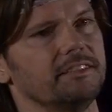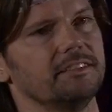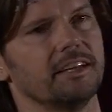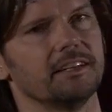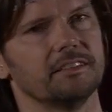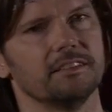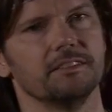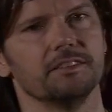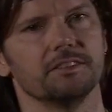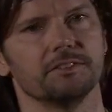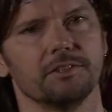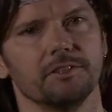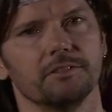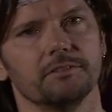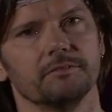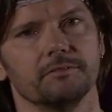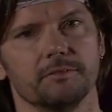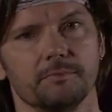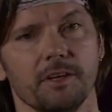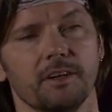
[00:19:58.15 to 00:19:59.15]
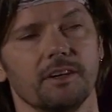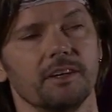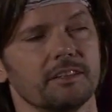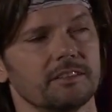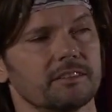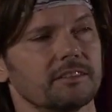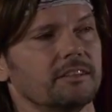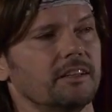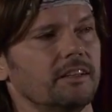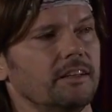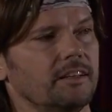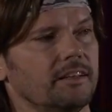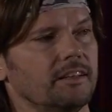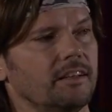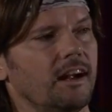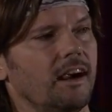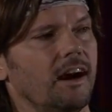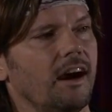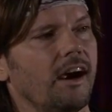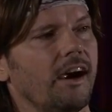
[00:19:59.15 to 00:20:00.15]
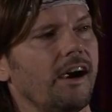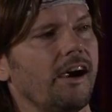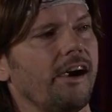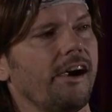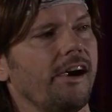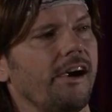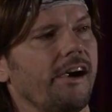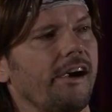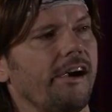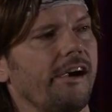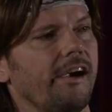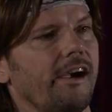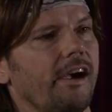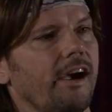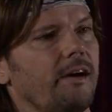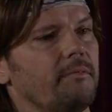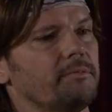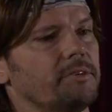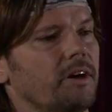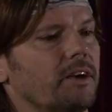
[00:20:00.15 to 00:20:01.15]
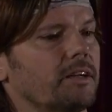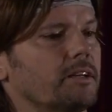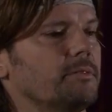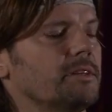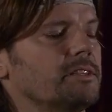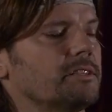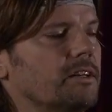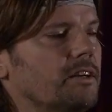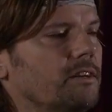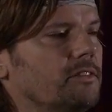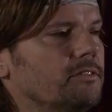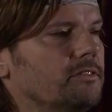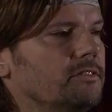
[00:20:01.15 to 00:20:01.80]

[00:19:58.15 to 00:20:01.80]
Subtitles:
19 years old, to be honest. I'm talking to myself.